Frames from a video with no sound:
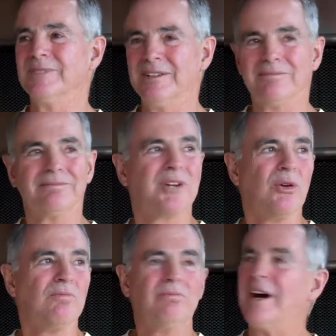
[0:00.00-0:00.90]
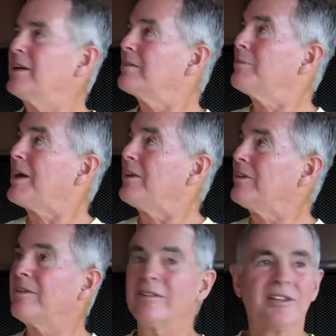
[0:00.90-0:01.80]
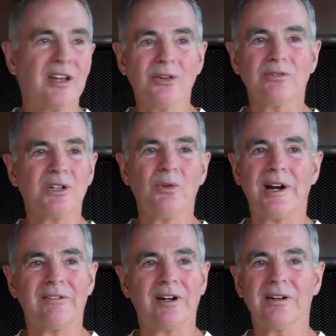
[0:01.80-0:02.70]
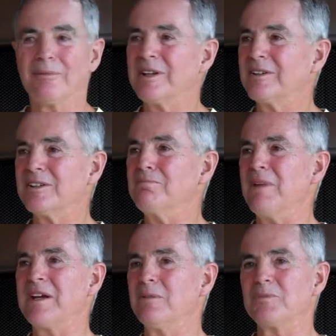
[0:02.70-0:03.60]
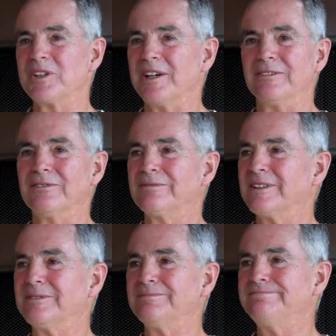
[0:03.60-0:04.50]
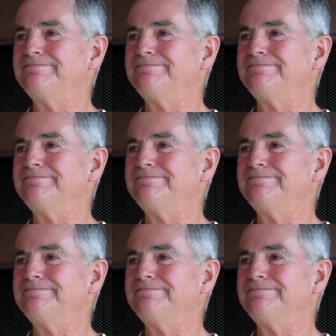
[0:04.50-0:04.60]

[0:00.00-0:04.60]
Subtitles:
Yeah, go hike the mountains. Go do whatever. I mean, just make up stuff. You know.